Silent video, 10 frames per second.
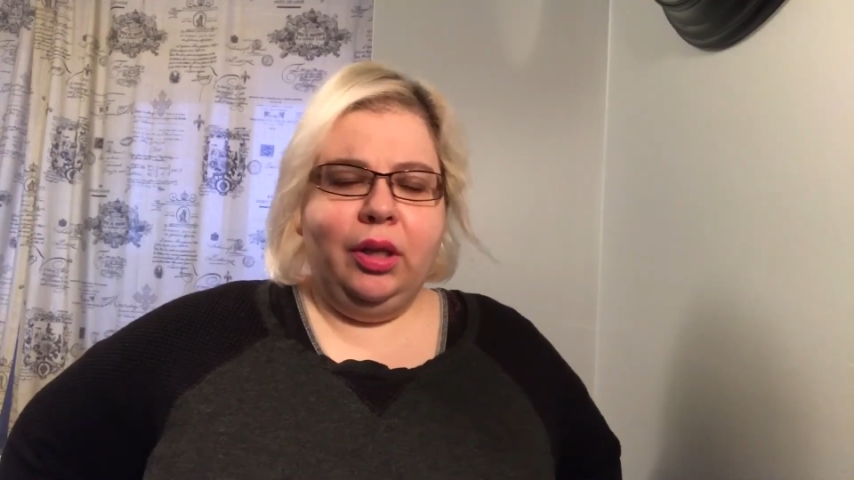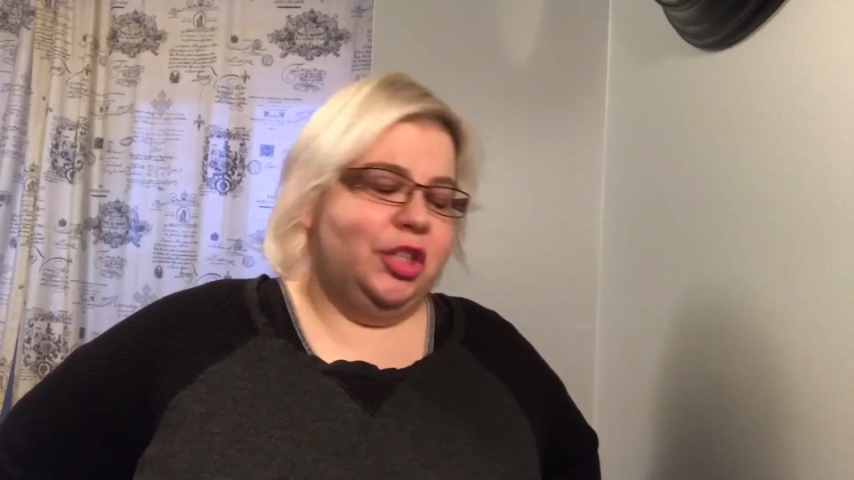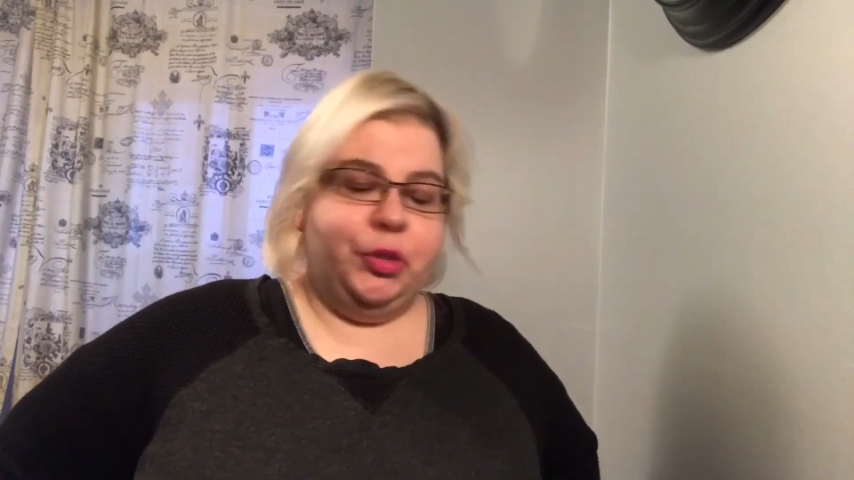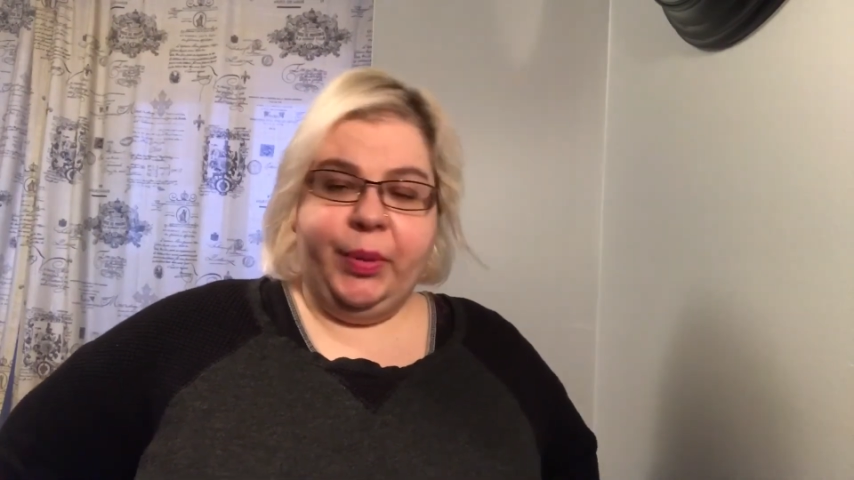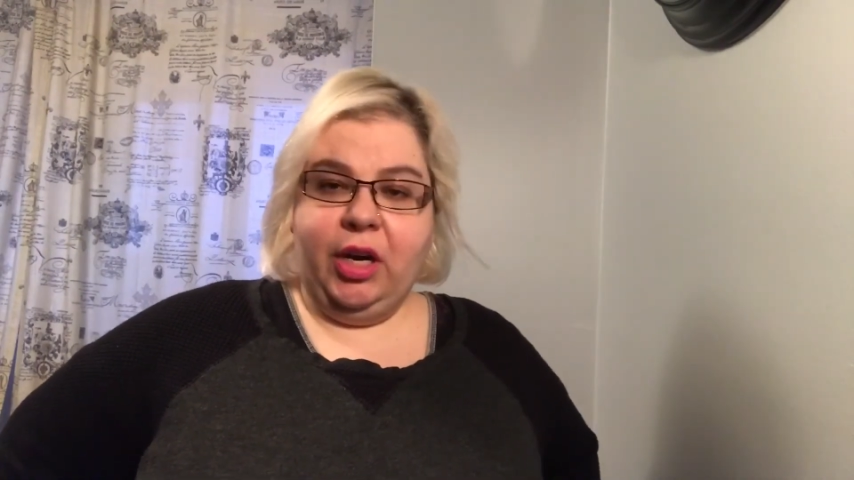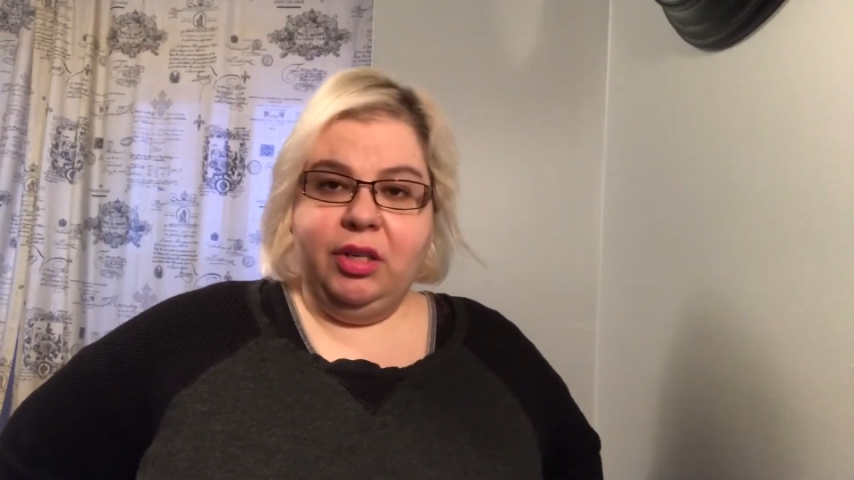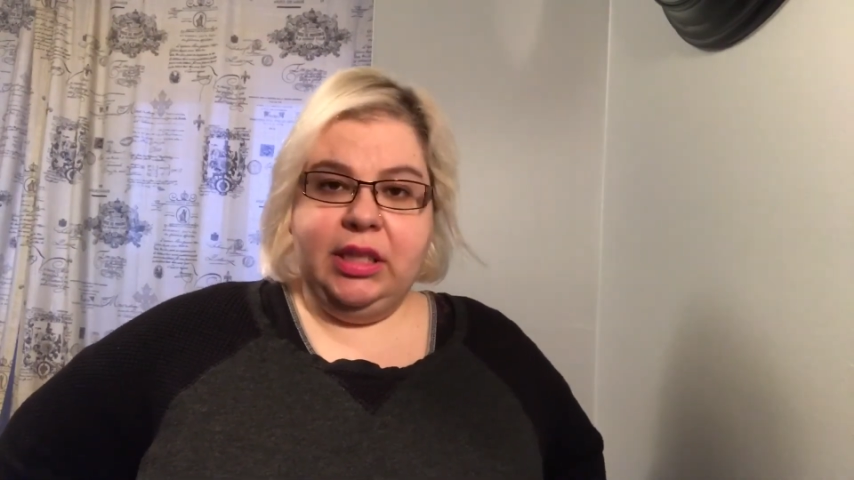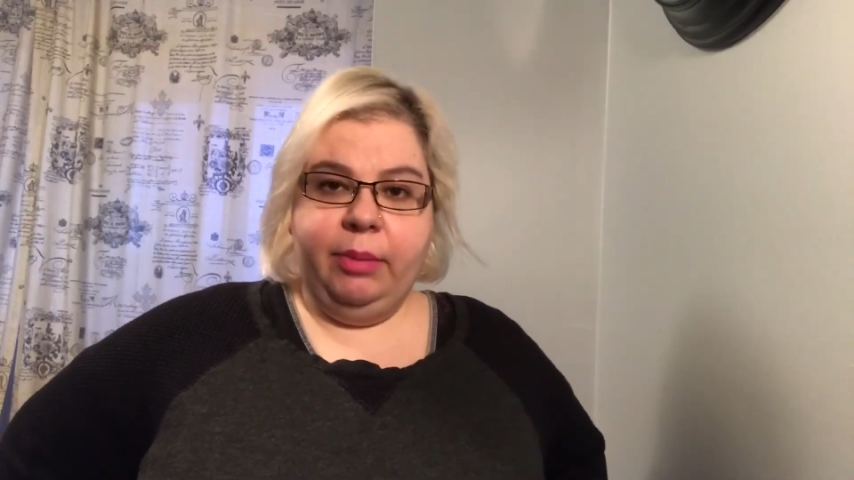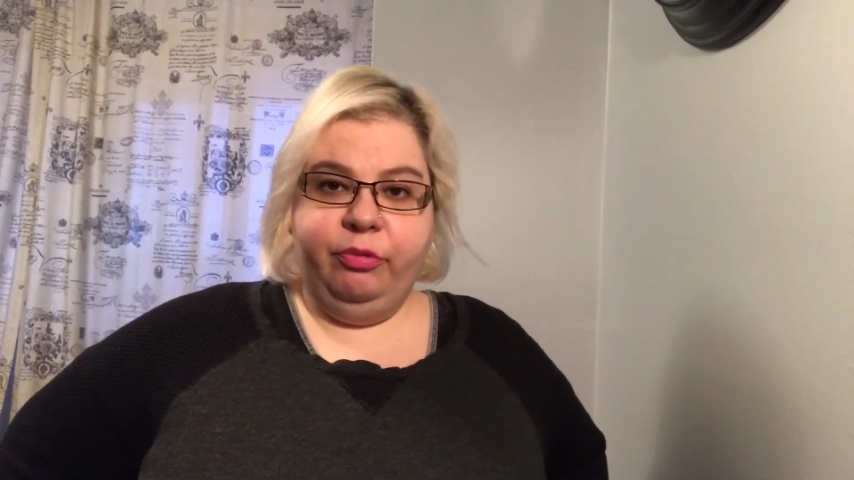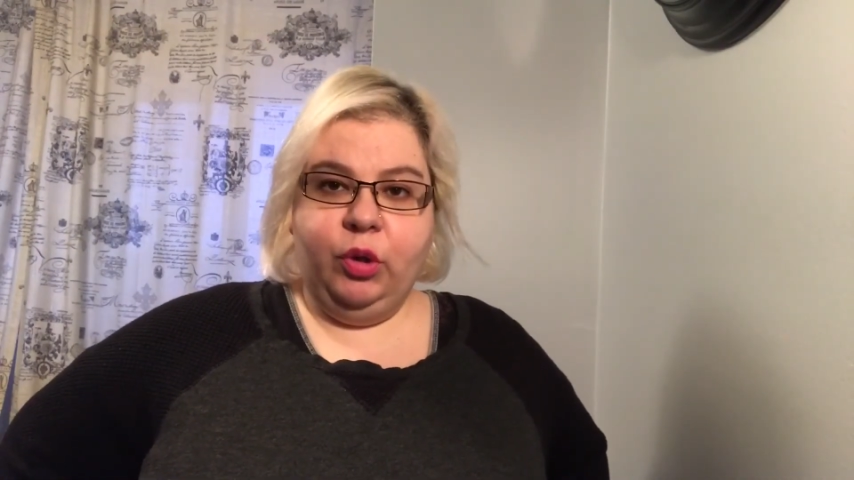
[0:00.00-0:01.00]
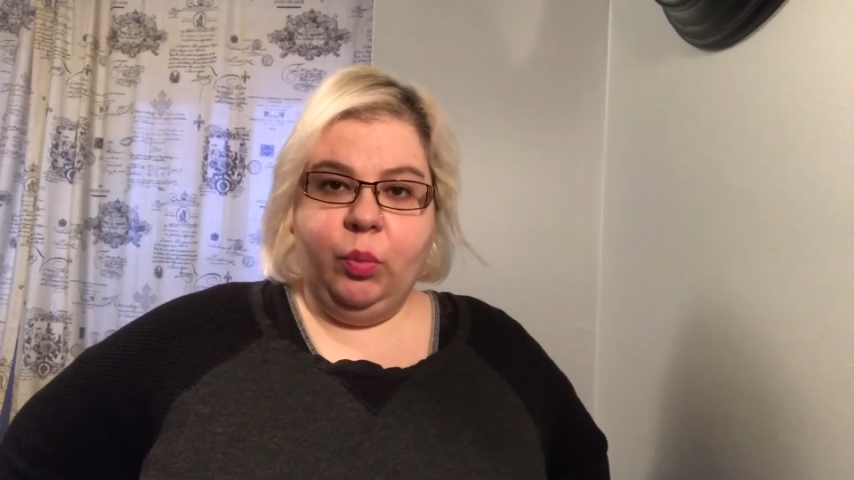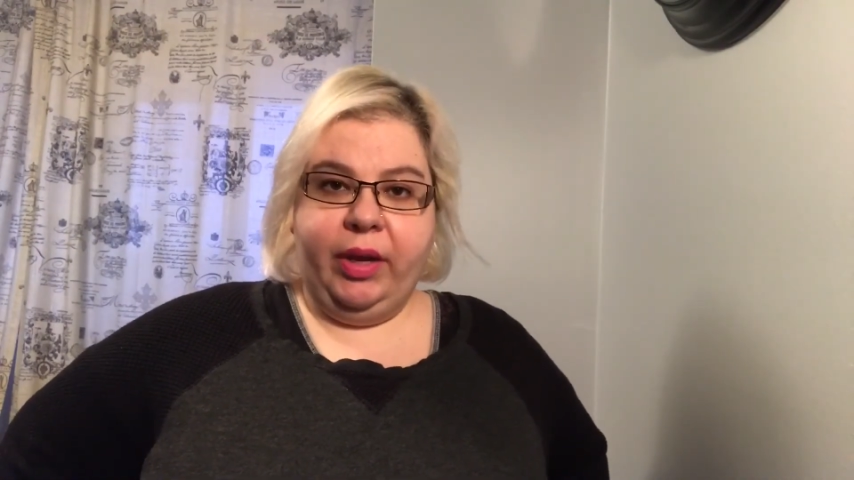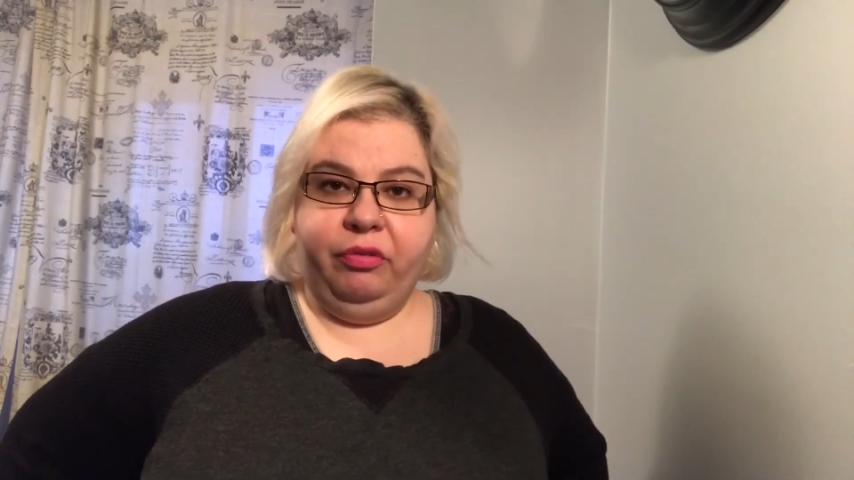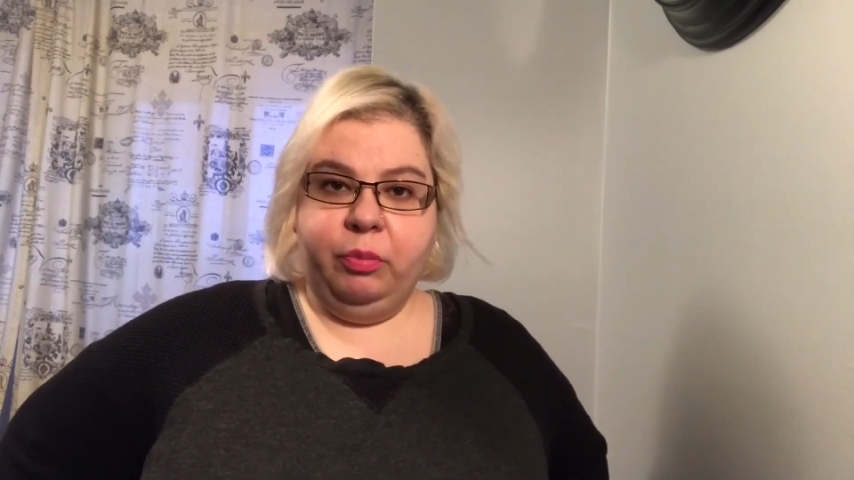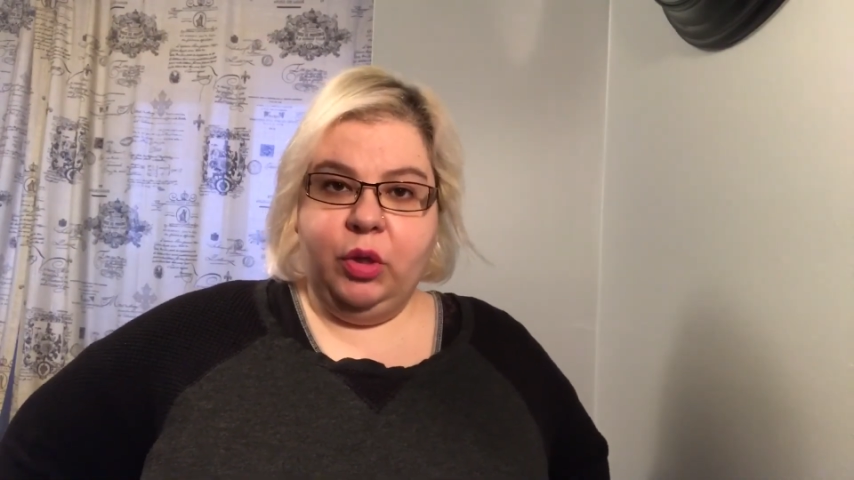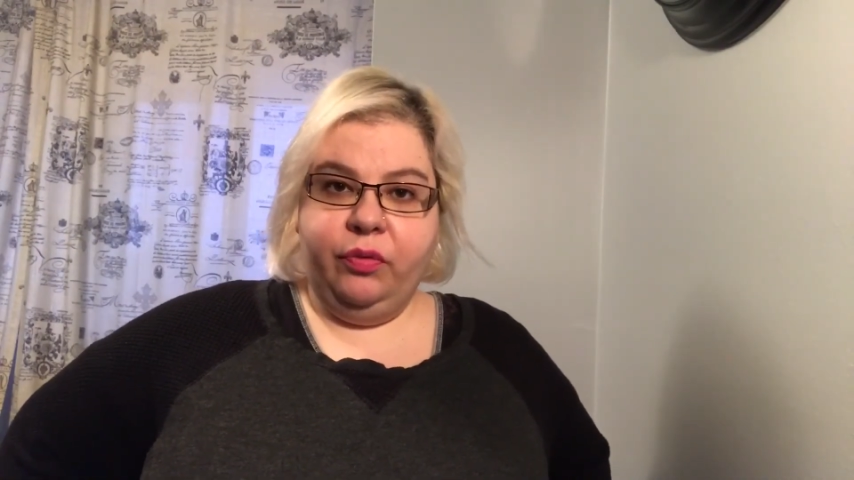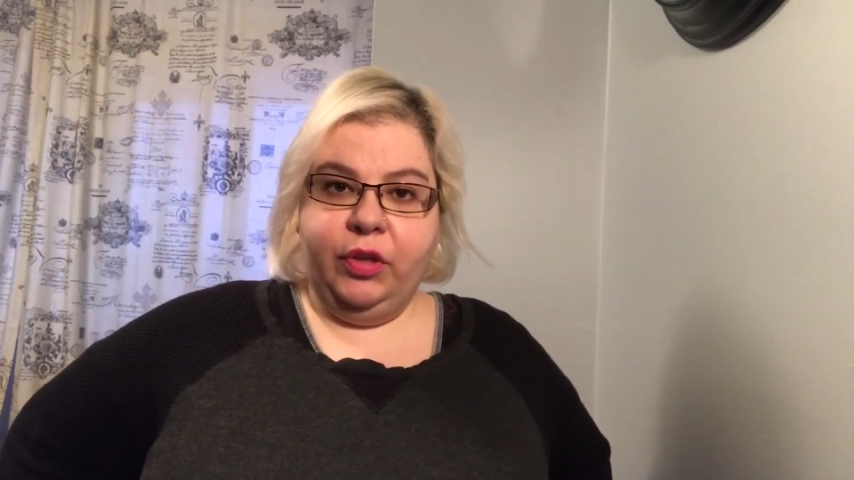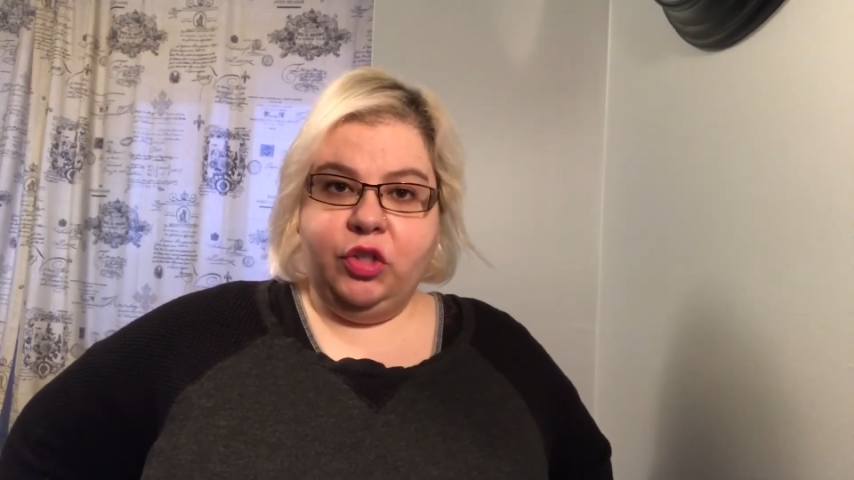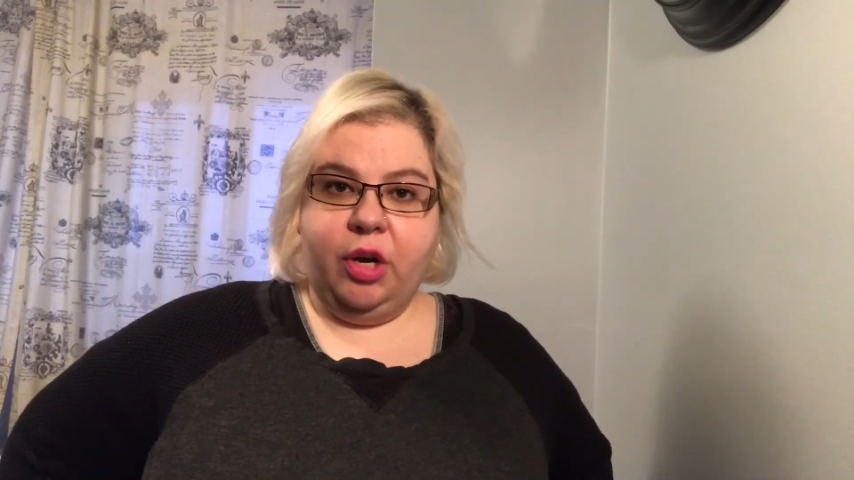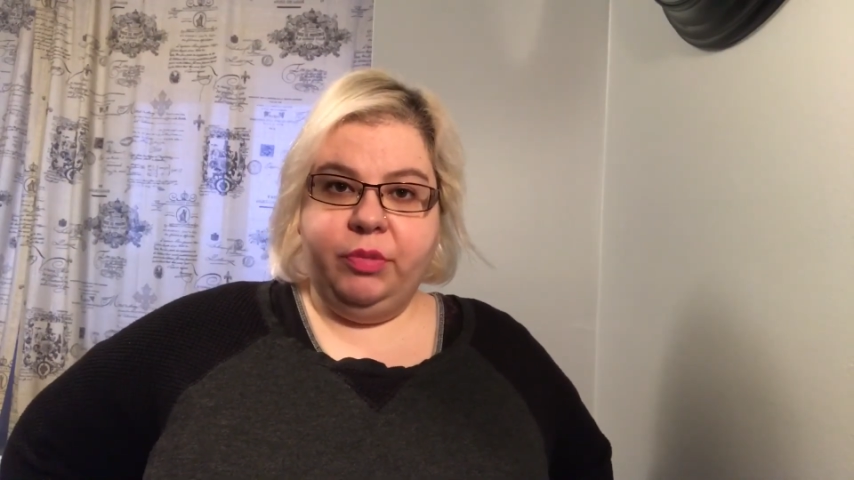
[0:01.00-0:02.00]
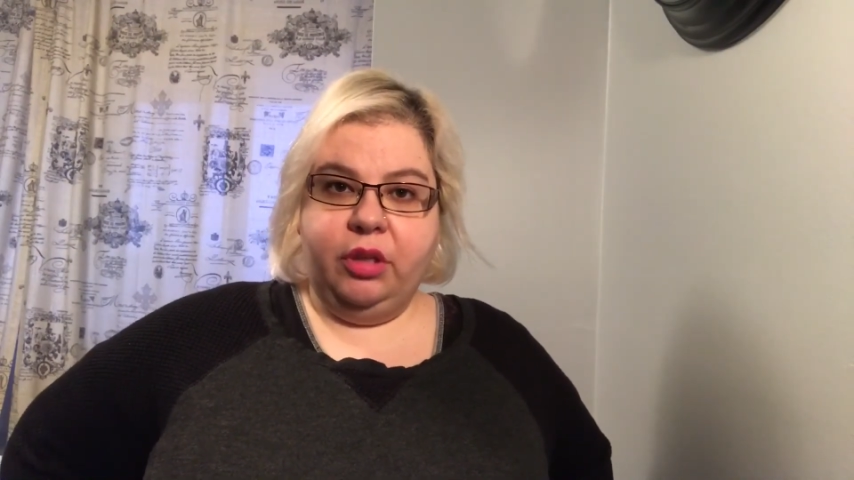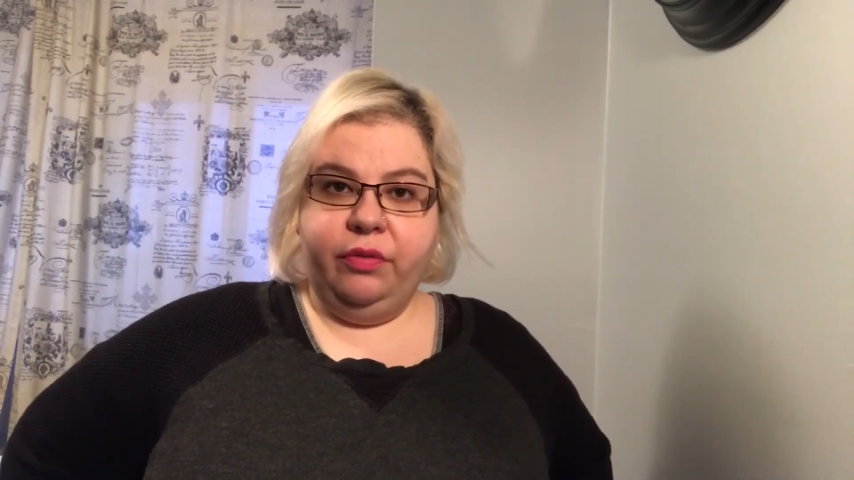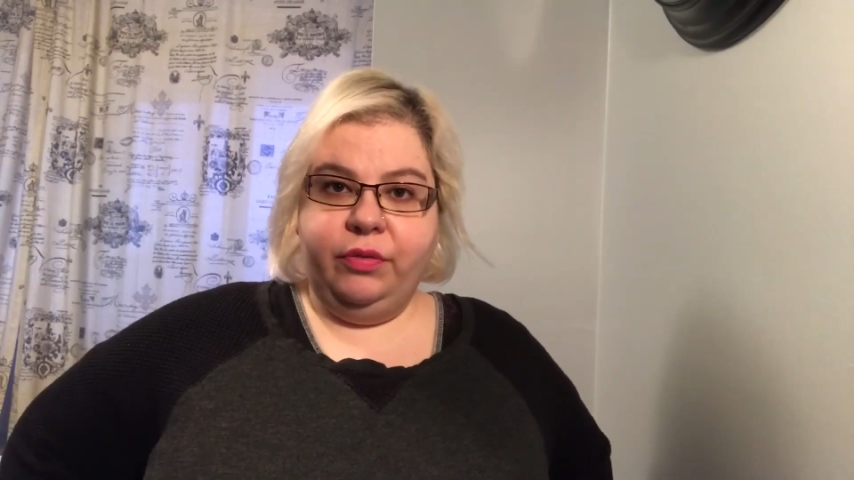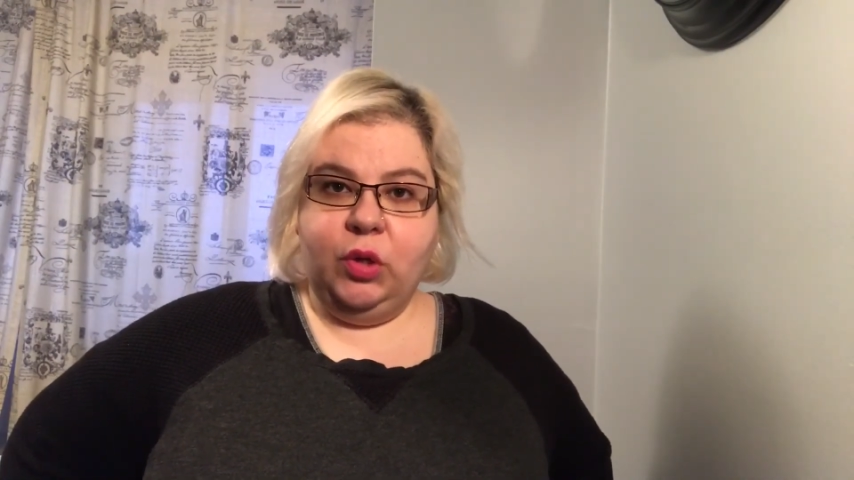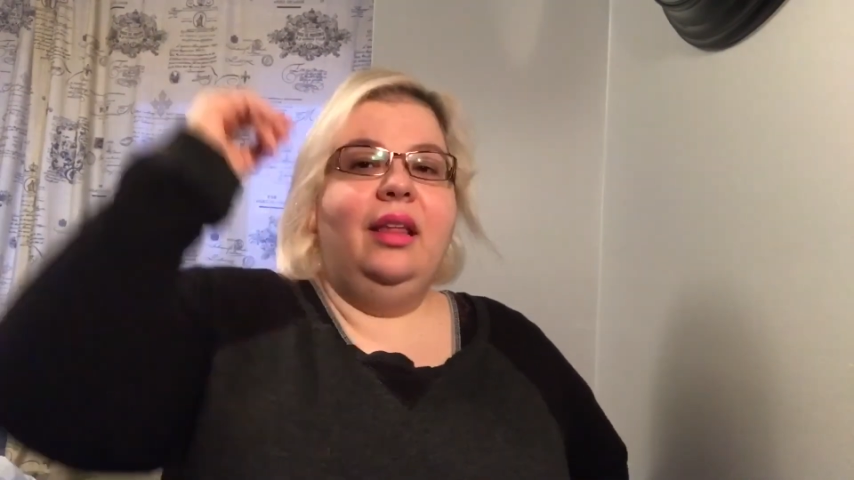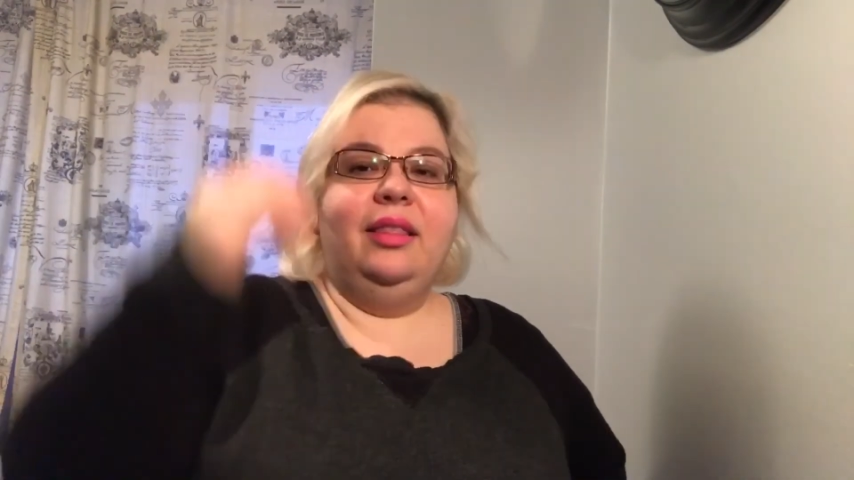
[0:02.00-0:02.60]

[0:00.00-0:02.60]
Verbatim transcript: Your parents keep food away from you if it dropped on the floor?